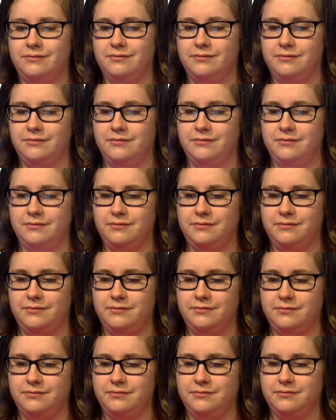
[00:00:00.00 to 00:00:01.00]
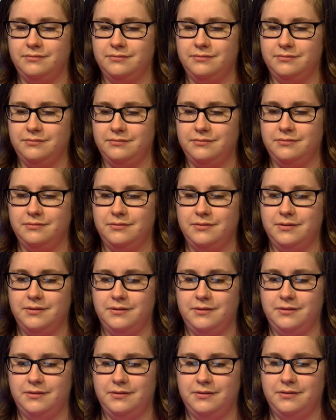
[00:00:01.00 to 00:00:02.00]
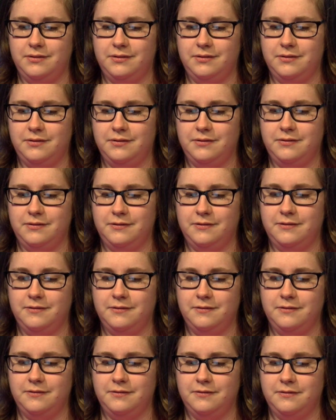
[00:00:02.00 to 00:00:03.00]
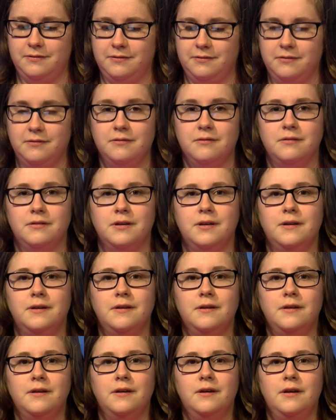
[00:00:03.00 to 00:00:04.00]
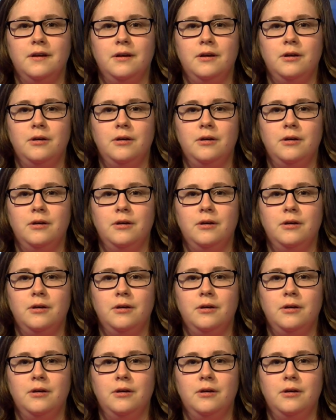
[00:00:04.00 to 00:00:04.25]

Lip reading: [no speech]